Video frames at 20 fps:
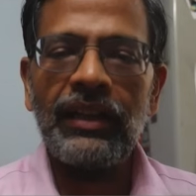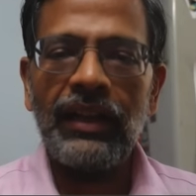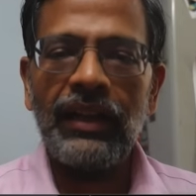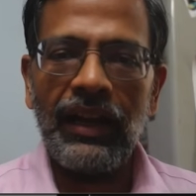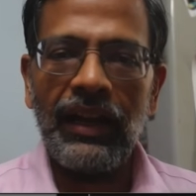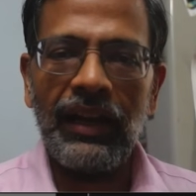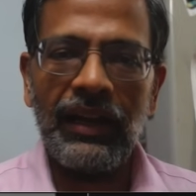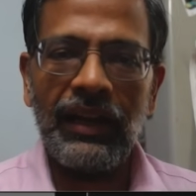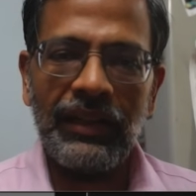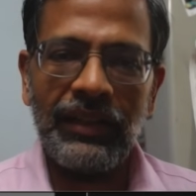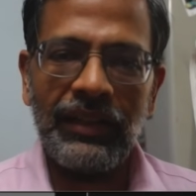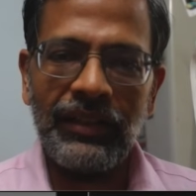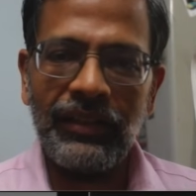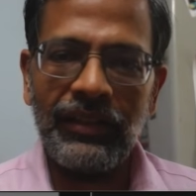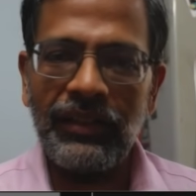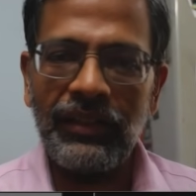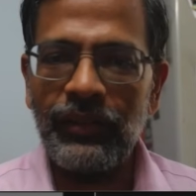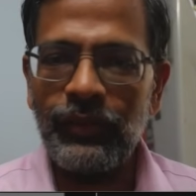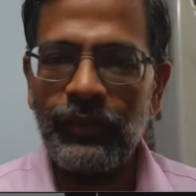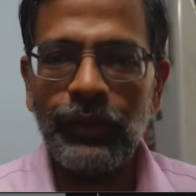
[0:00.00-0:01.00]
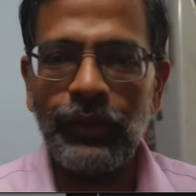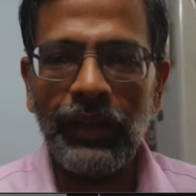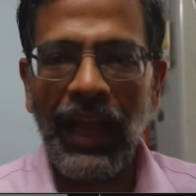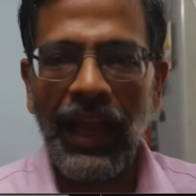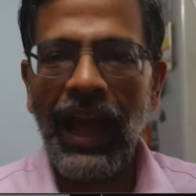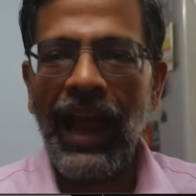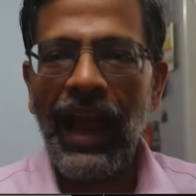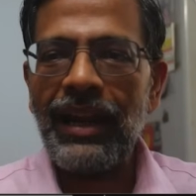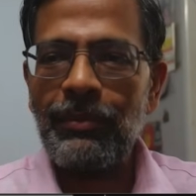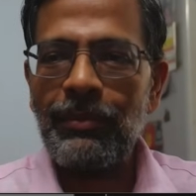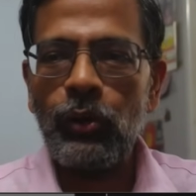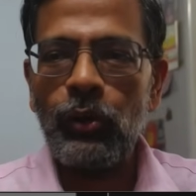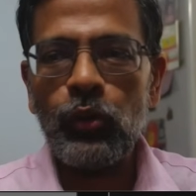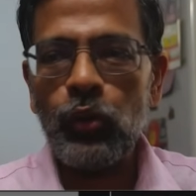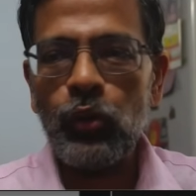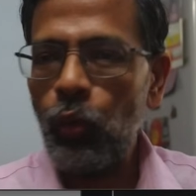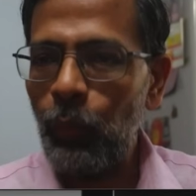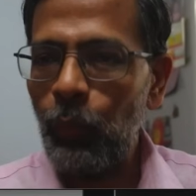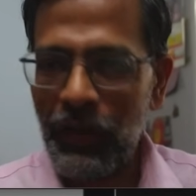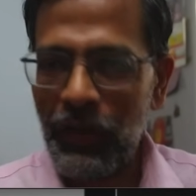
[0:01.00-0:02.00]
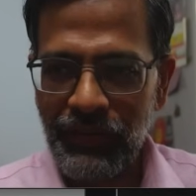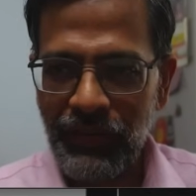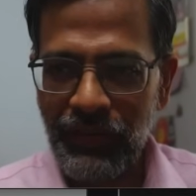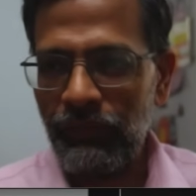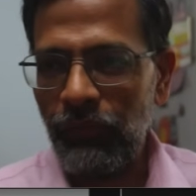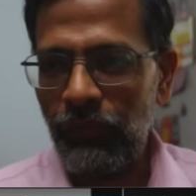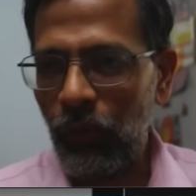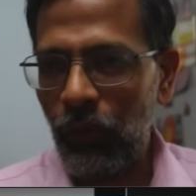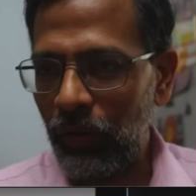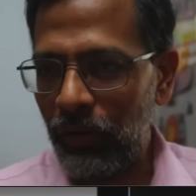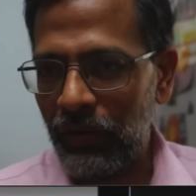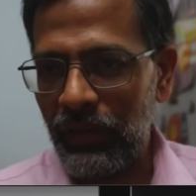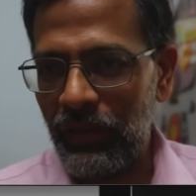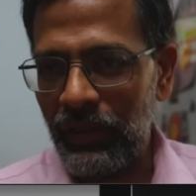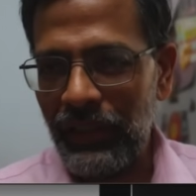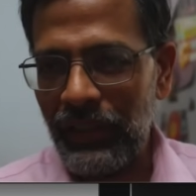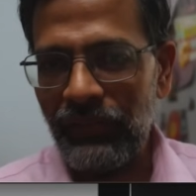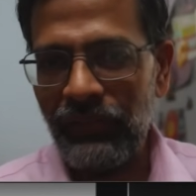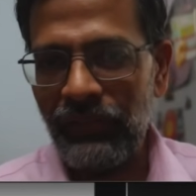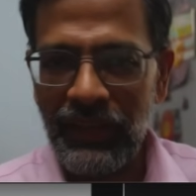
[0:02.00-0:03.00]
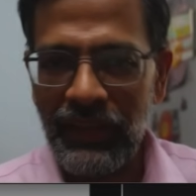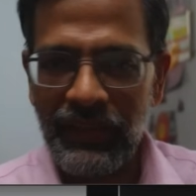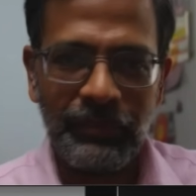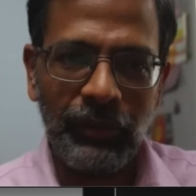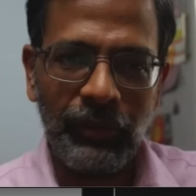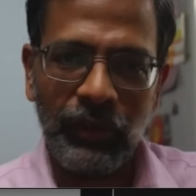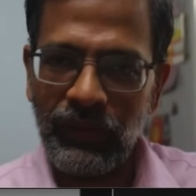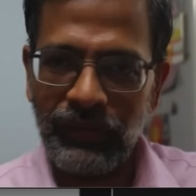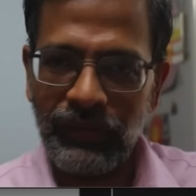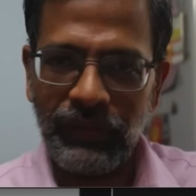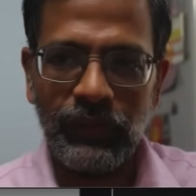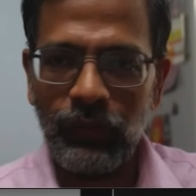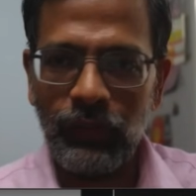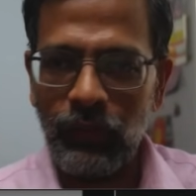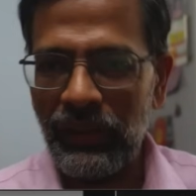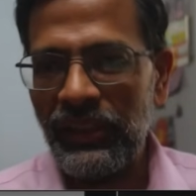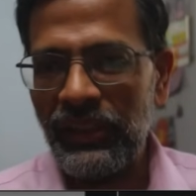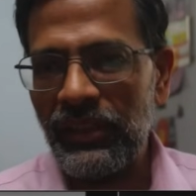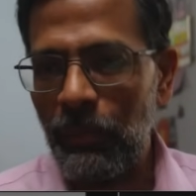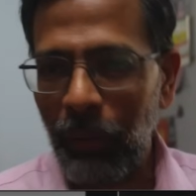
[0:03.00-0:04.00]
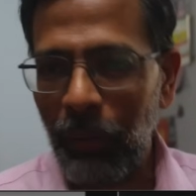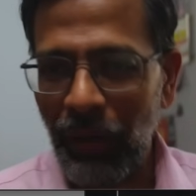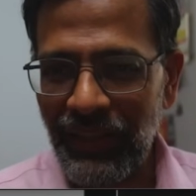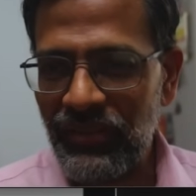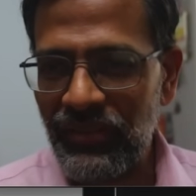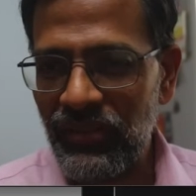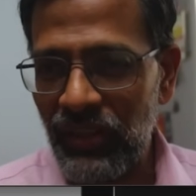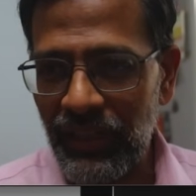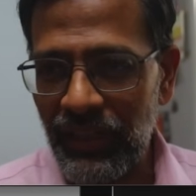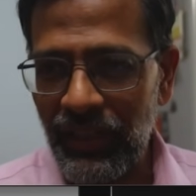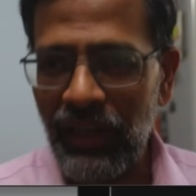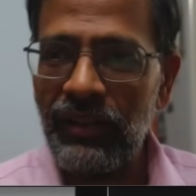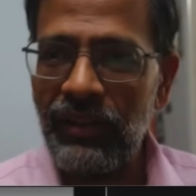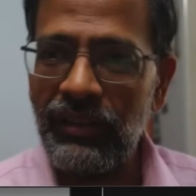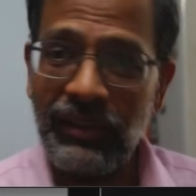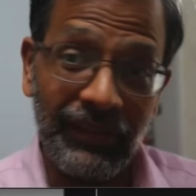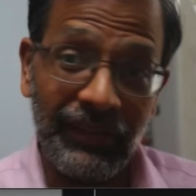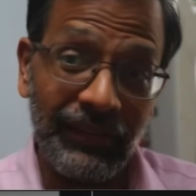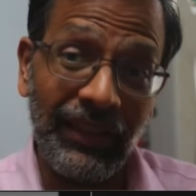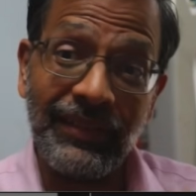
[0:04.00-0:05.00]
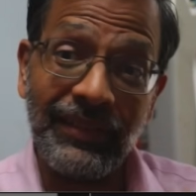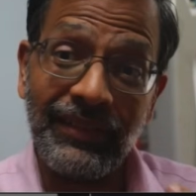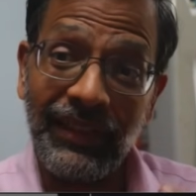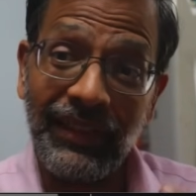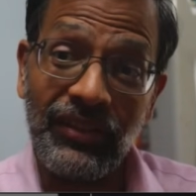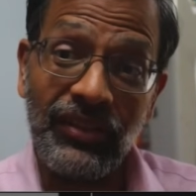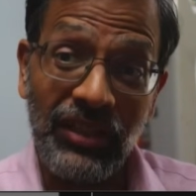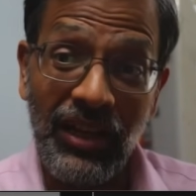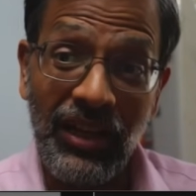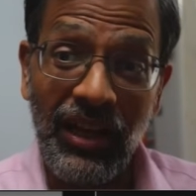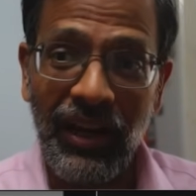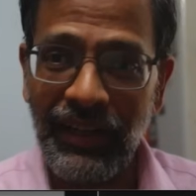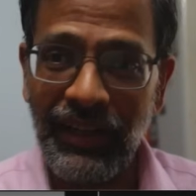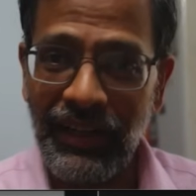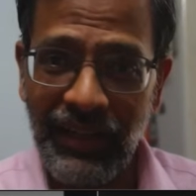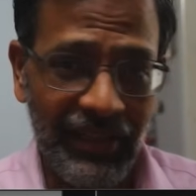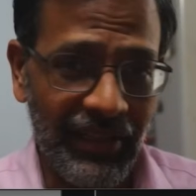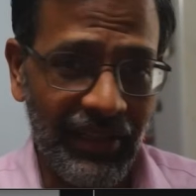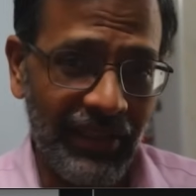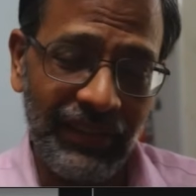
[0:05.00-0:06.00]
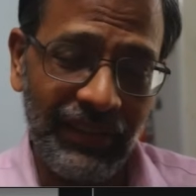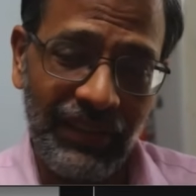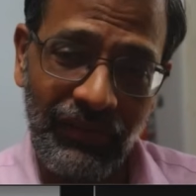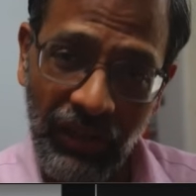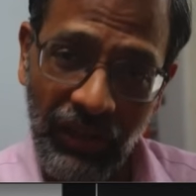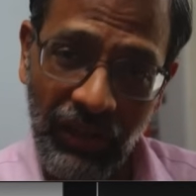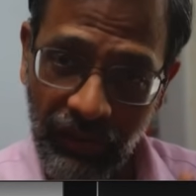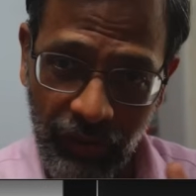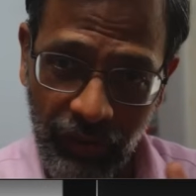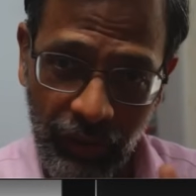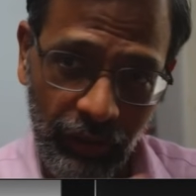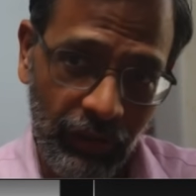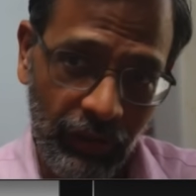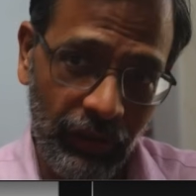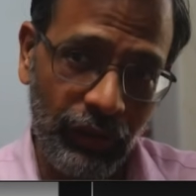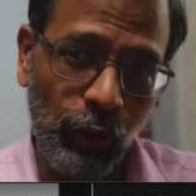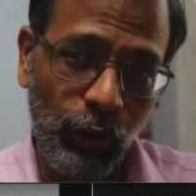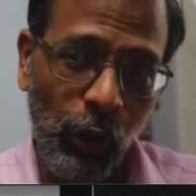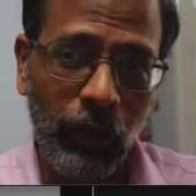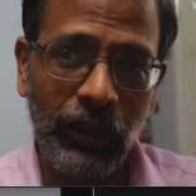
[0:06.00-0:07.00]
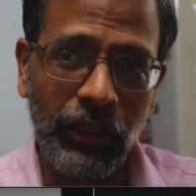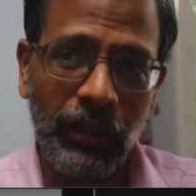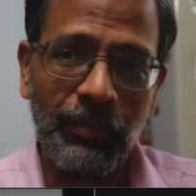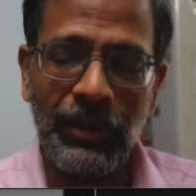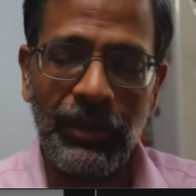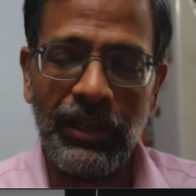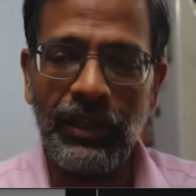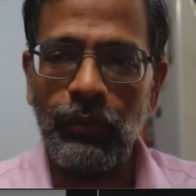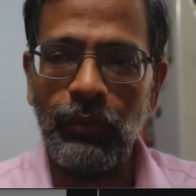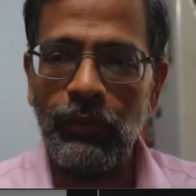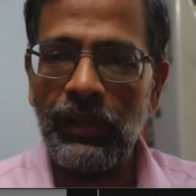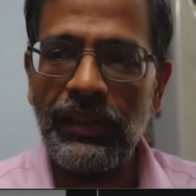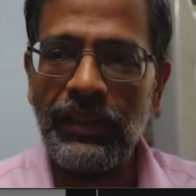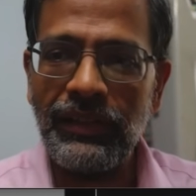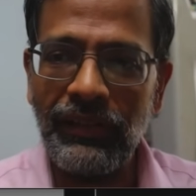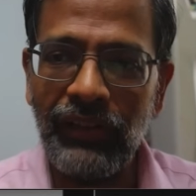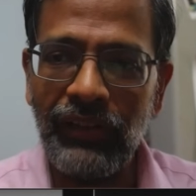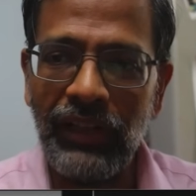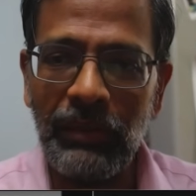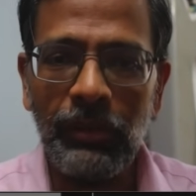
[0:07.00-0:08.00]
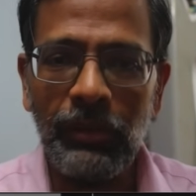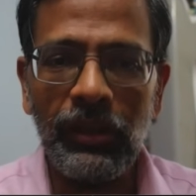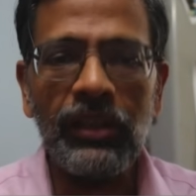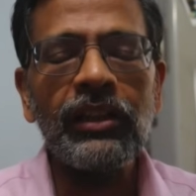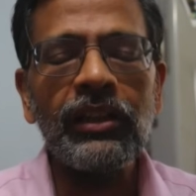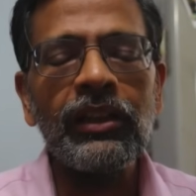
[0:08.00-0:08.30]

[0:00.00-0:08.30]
And you can add about 2% for dividends because this is only the price data. The Sensex TRI data is even a shorter period only is available.